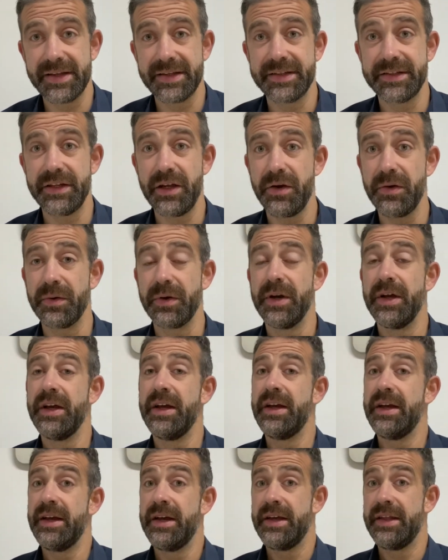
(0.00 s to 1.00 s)
So
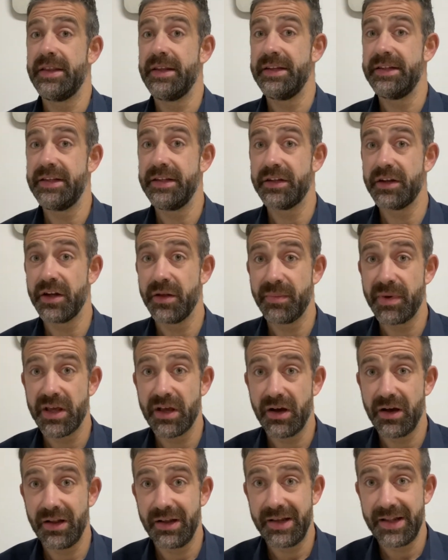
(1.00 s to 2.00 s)
this is going to be
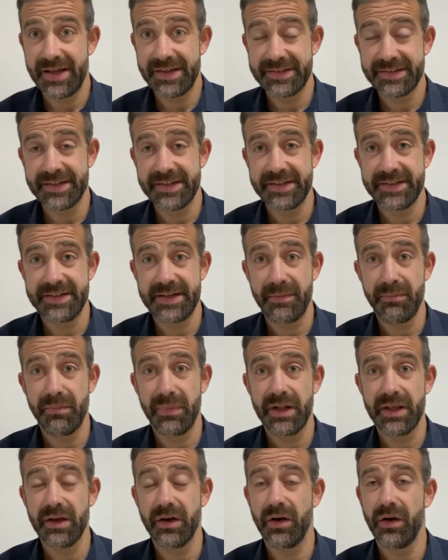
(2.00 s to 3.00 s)
our last
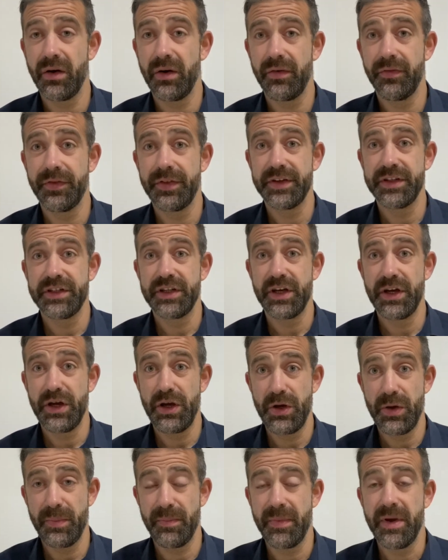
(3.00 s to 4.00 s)
assembly of the
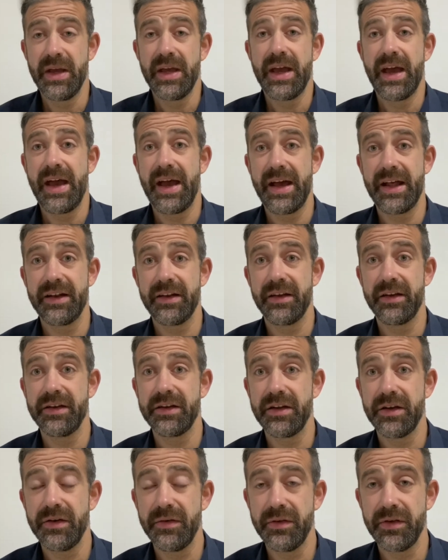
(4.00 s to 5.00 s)
term. And I
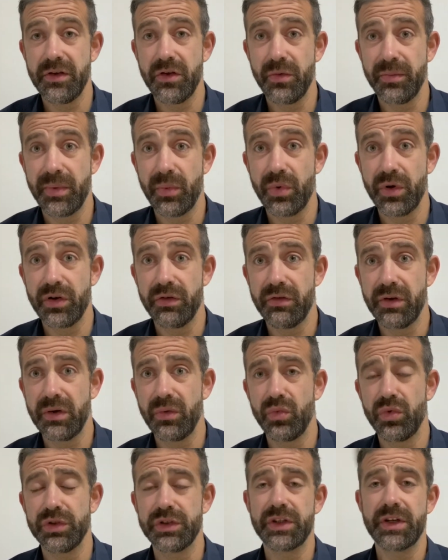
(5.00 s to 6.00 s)
know that you'll be
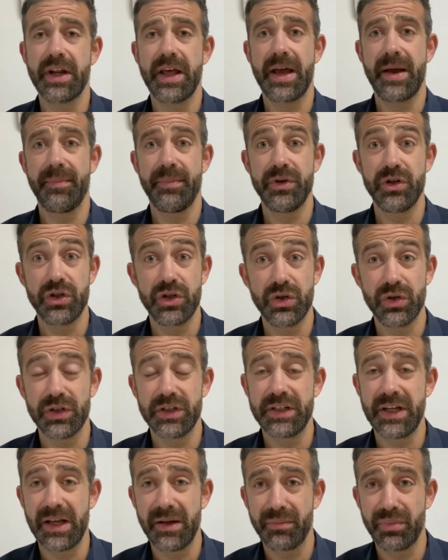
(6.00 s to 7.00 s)
wondering what's going to happen to your
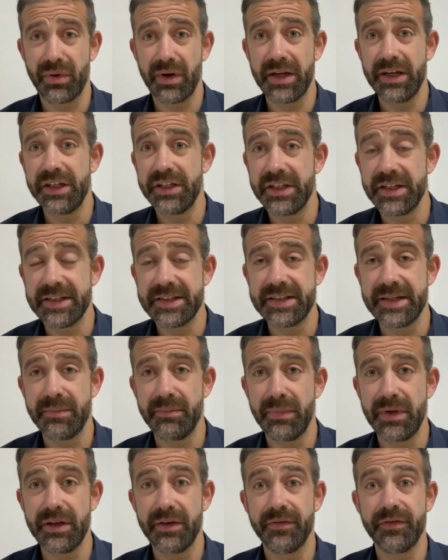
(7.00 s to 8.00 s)
celebration
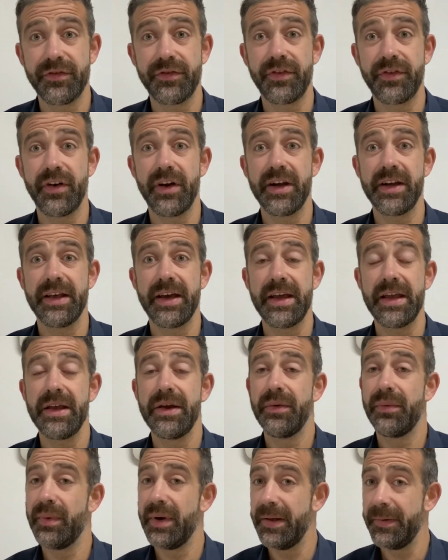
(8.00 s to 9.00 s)
assembly on Friday.
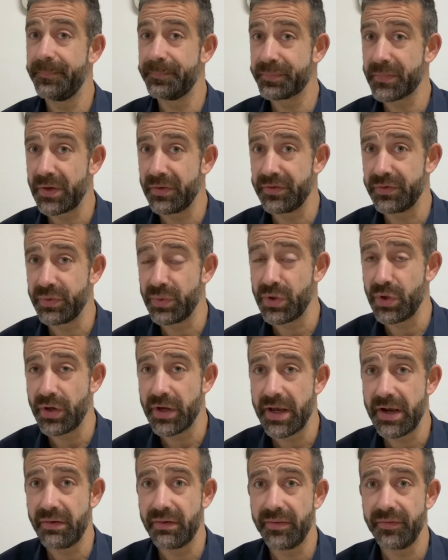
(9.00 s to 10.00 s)
Well, as we're not
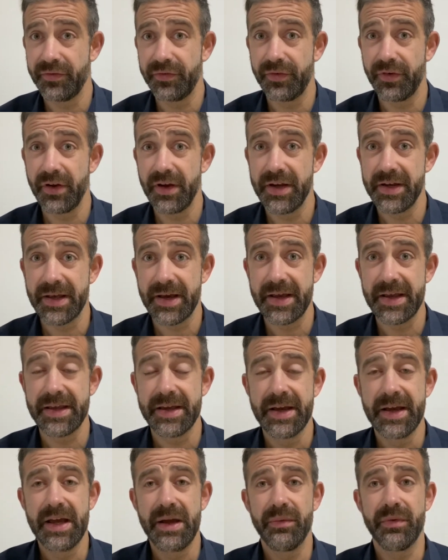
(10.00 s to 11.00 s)
here on Friday,
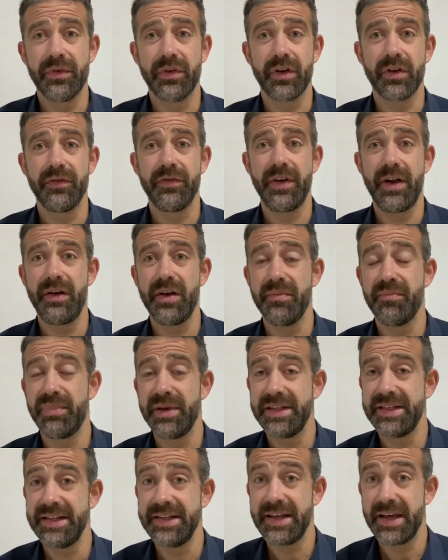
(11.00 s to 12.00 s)
we've got a very
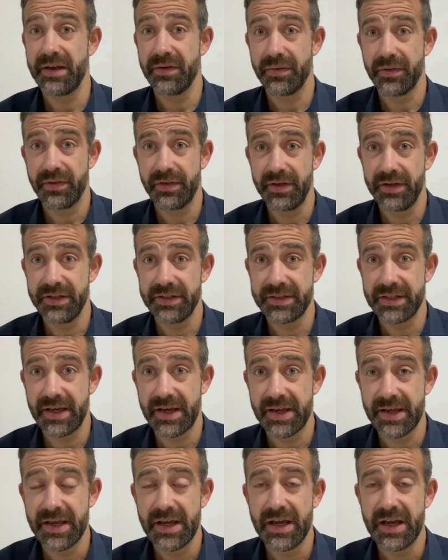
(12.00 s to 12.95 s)
busy day on Thursday.